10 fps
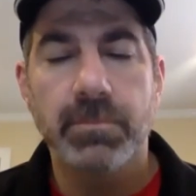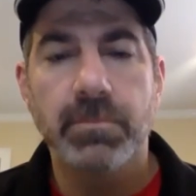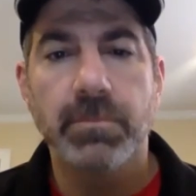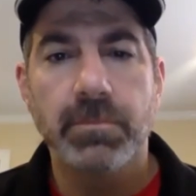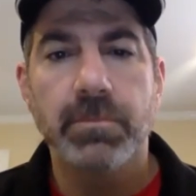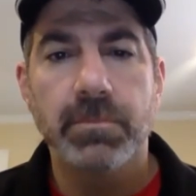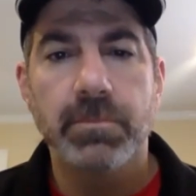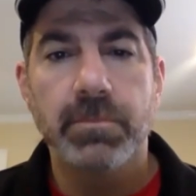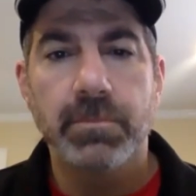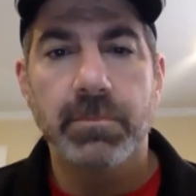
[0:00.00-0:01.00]
Wally J,
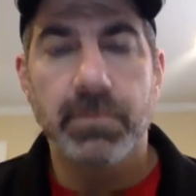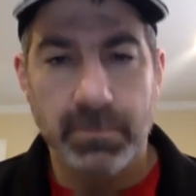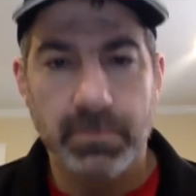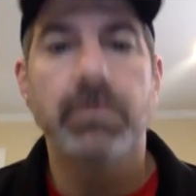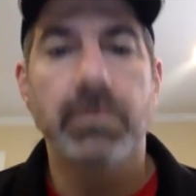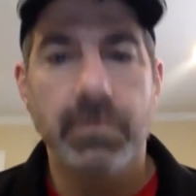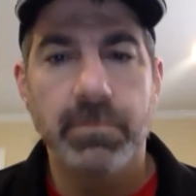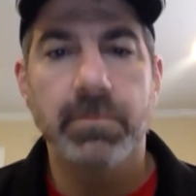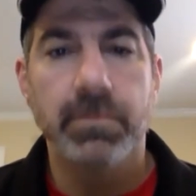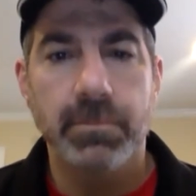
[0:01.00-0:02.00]
and different people who
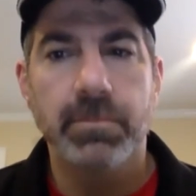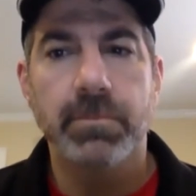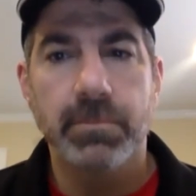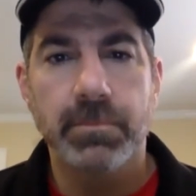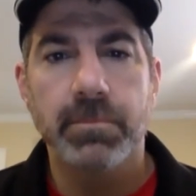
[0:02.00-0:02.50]
recognized,